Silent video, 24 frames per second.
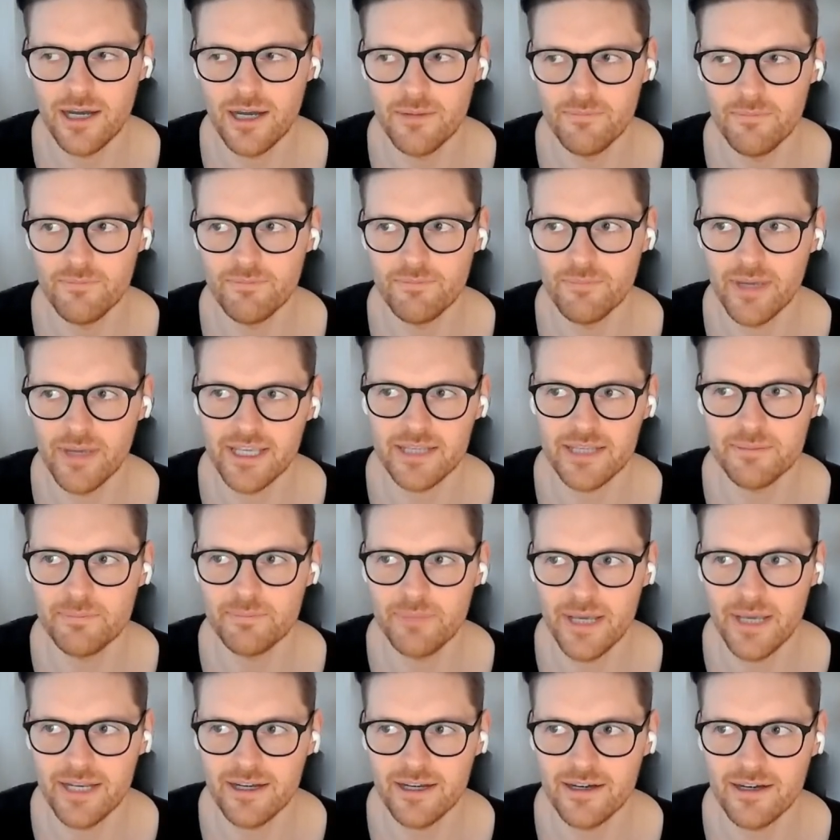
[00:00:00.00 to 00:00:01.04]
make it
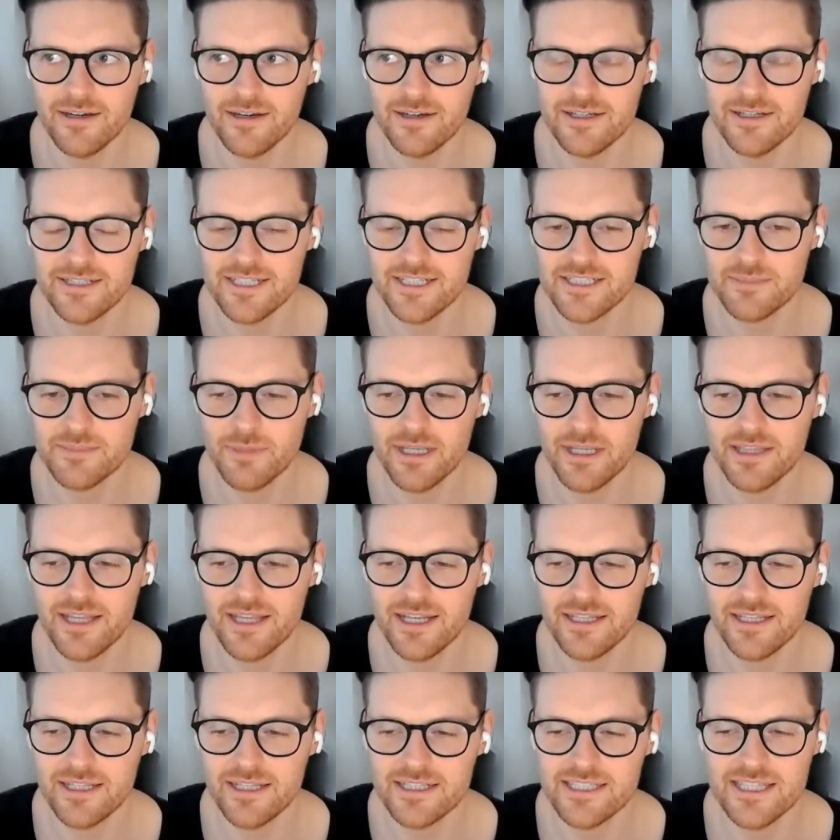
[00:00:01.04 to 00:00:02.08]
better. It doesn't mean
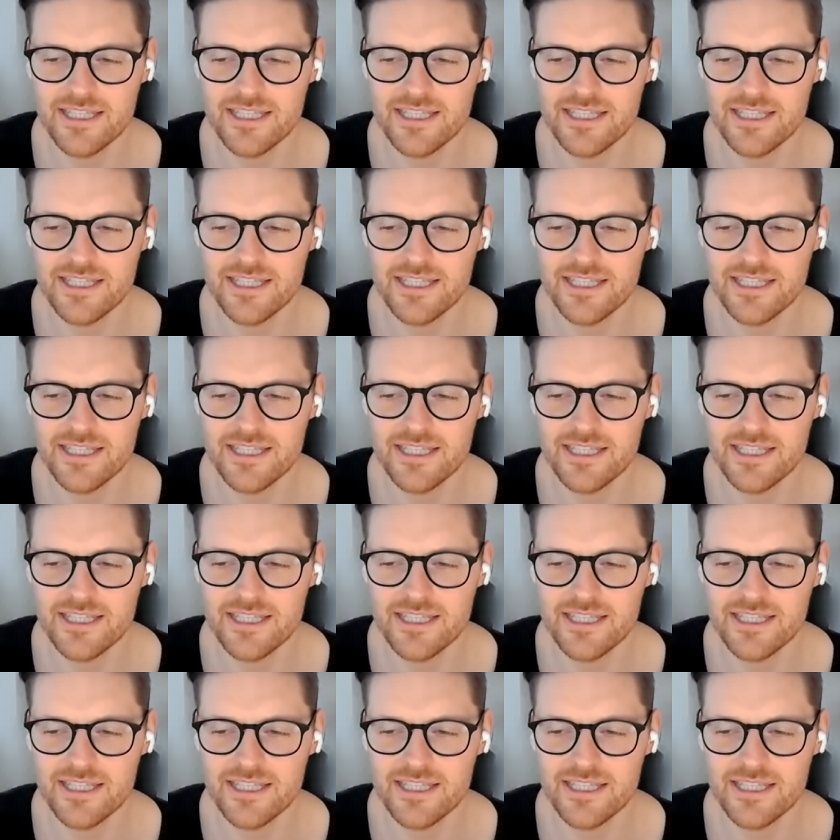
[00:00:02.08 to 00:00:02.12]
that it's the